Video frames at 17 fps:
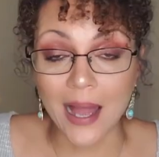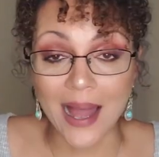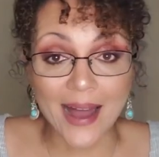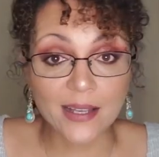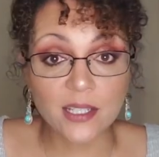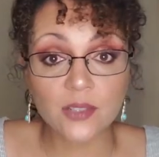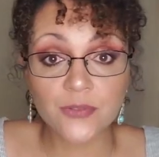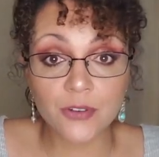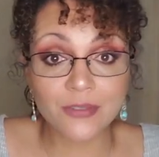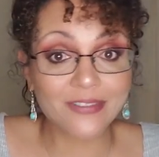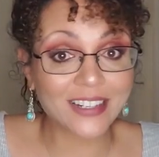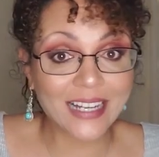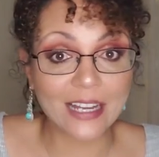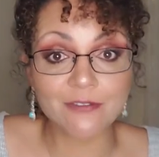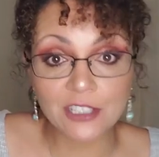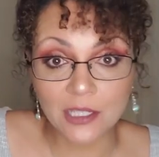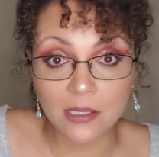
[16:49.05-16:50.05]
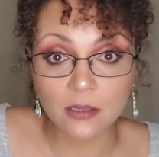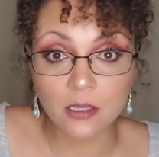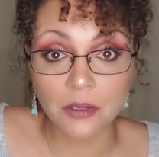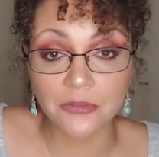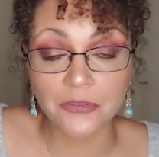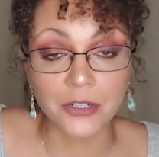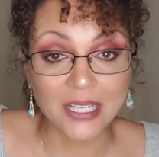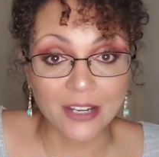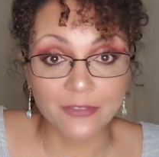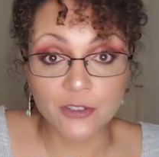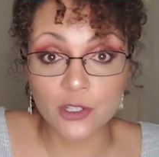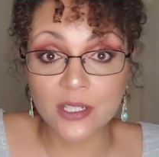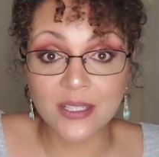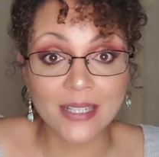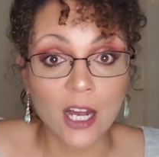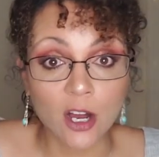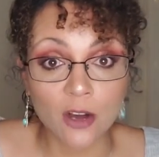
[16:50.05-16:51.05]
Ask for forgiveness, forgive
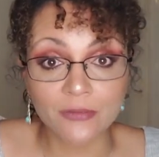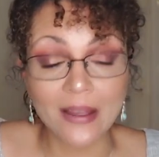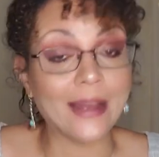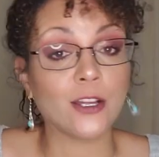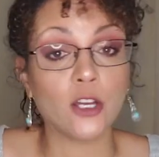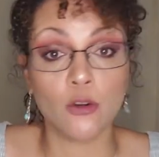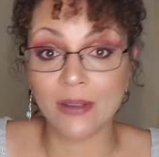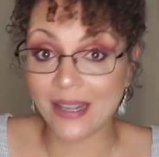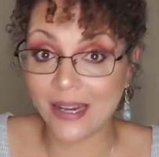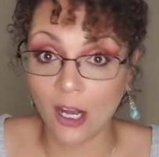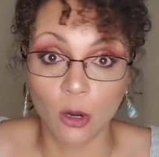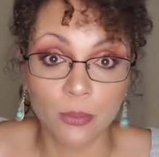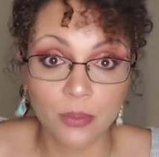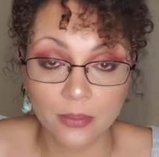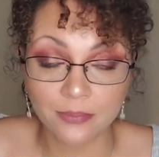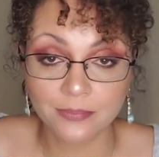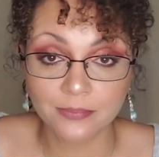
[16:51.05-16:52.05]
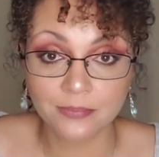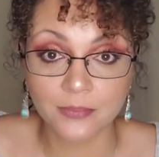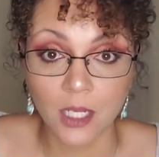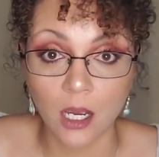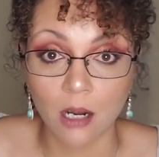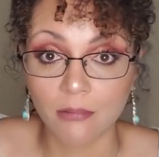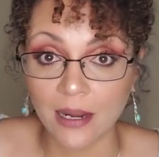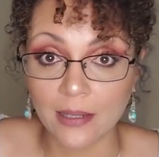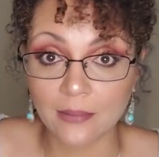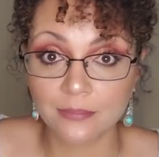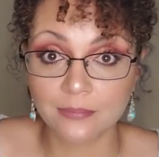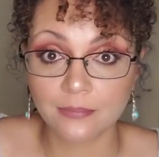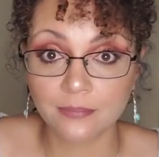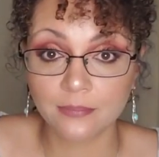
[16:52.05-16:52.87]
yourself, and go get help, all right?